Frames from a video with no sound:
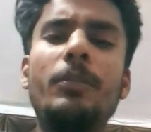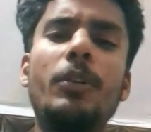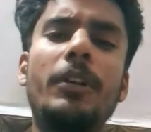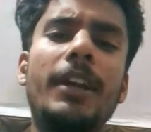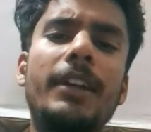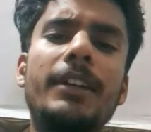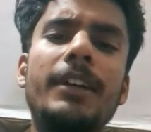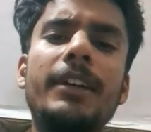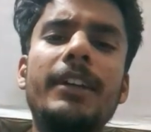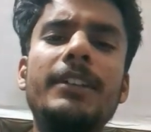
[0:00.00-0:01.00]
protect
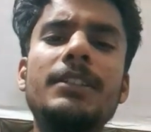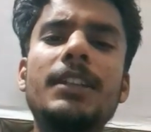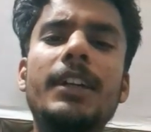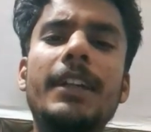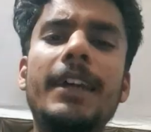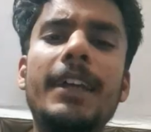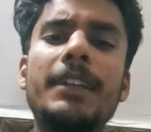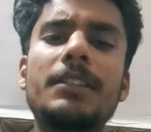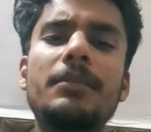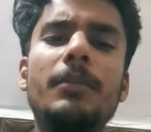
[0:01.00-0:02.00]
against
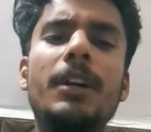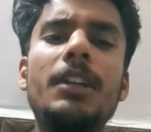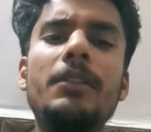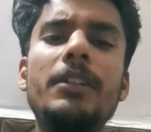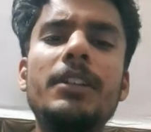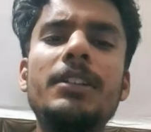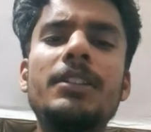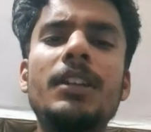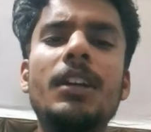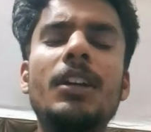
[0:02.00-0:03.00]
attacks, malwares.